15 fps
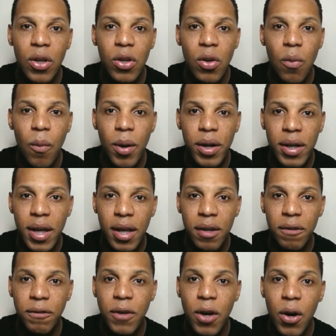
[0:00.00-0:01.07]
You want to get a
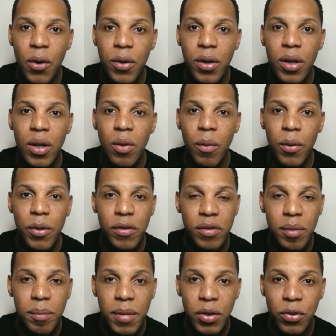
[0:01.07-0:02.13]
phone, whether it's a
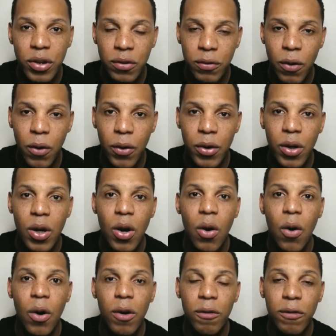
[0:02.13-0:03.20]
mid-range phone
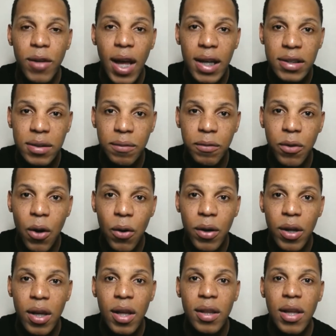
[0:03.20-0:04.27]
or a flagship phone,
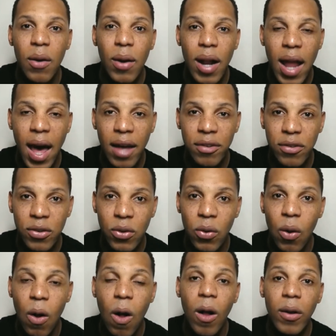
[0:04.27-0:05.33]
that will last you
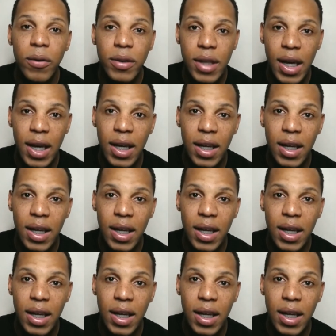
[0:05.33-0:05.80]
all day.